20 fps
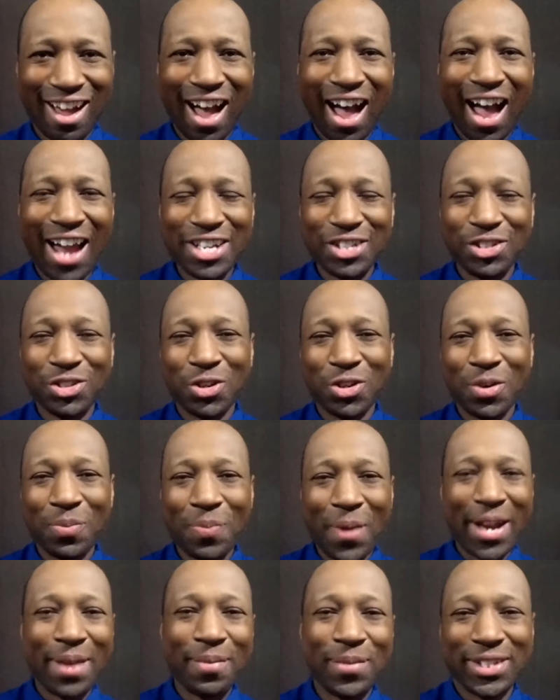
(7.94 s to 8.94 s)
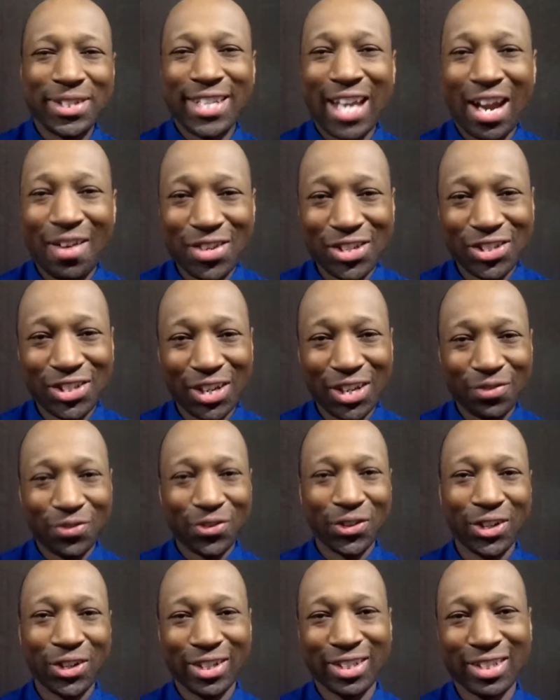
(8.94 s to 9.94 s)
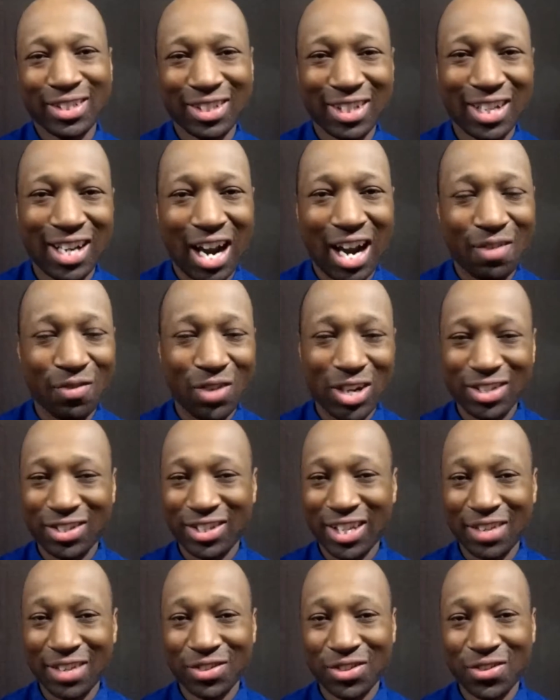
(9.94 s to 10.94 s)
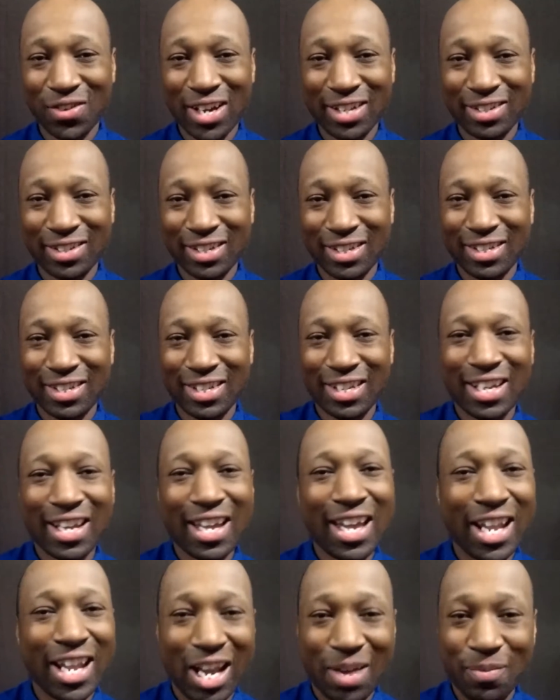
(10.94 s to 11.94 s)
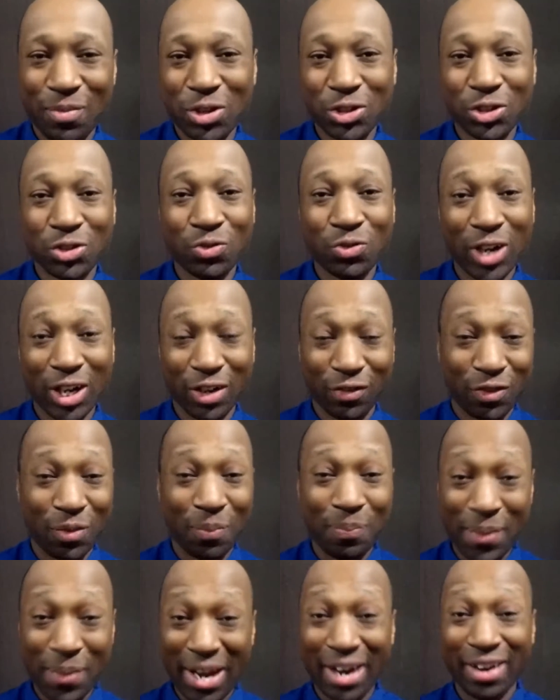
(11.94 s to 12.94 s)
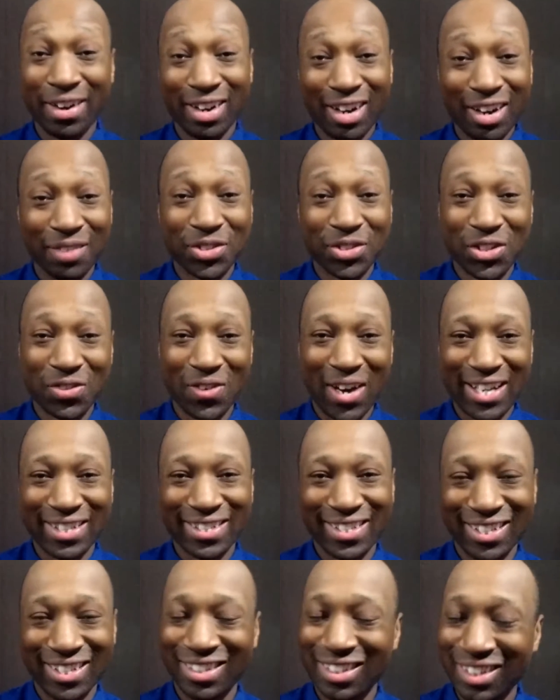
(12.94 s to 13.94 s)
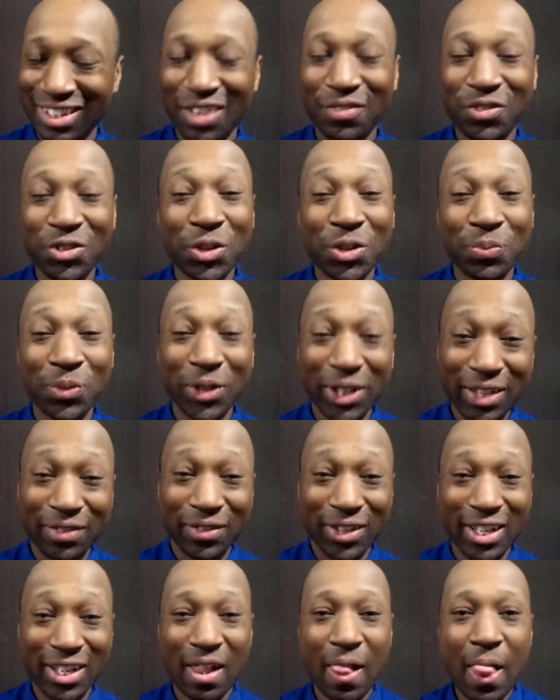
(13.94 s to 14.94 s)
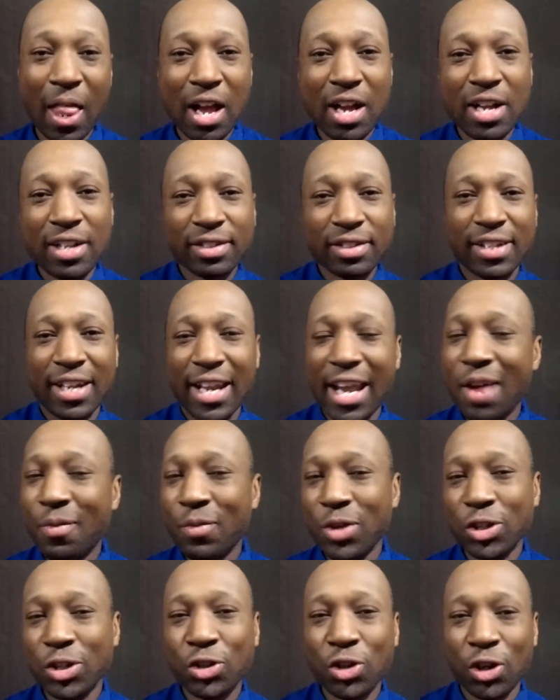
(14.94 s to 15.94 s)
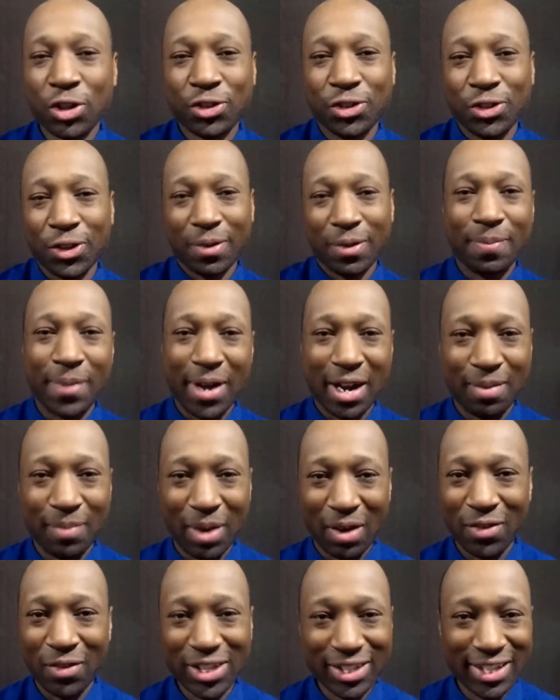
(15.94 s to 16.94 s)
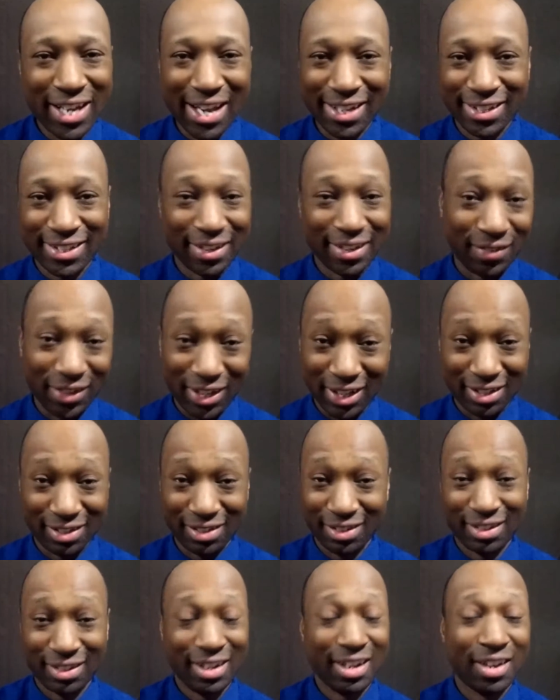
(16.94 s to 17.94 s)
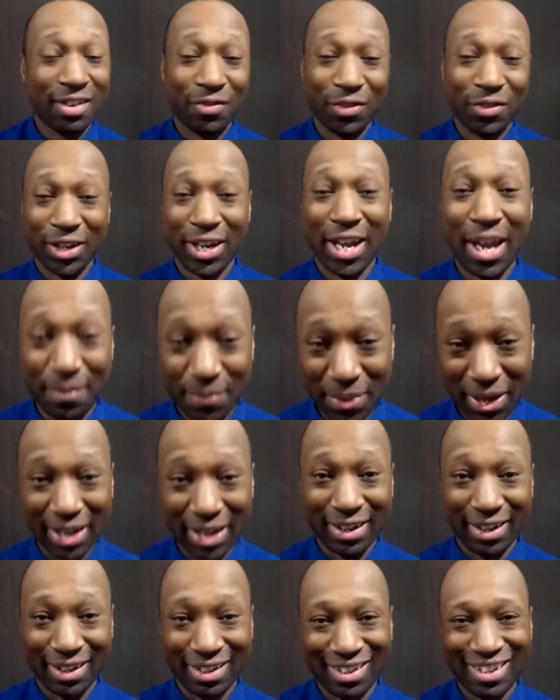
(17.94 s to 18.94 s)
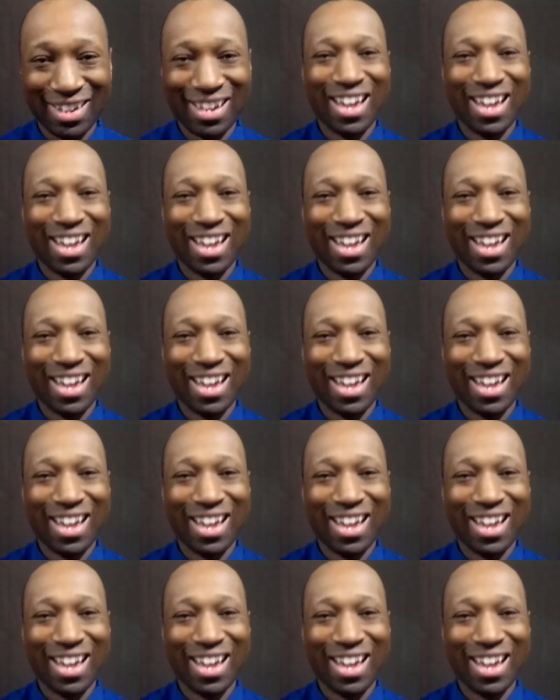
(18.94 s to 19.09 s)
How you doing? My name is Gary St. Fleur. I run Save Scranton. I'm also running for mayor of Scranton, if you can believe it. Today I'm going to talk to you about my recent activities for campaigning.